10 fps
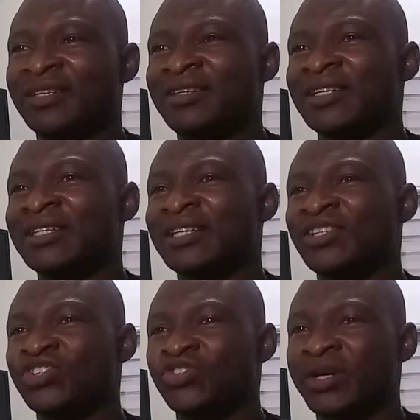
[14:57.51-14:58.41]
the greater the
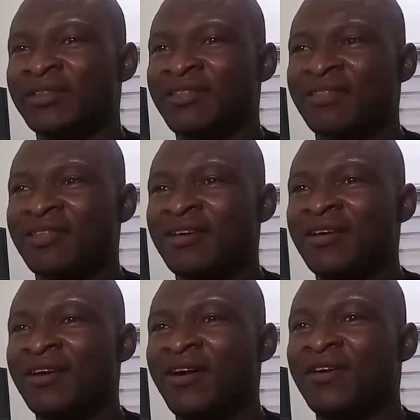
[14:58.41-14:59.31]
strength
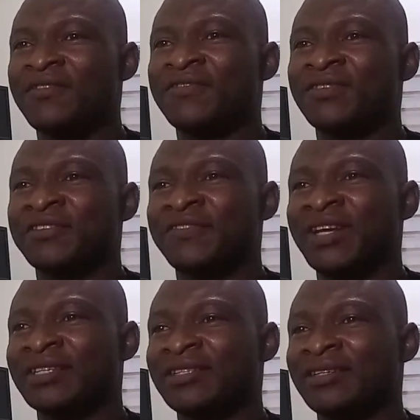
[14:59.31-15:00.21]
of
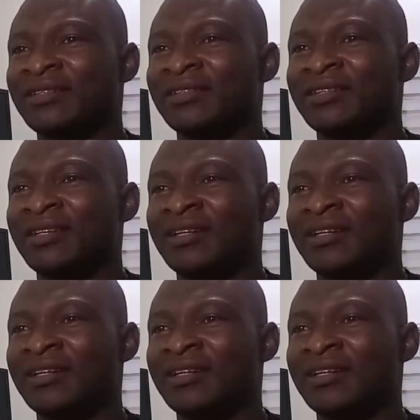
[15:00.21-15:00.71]
reflecting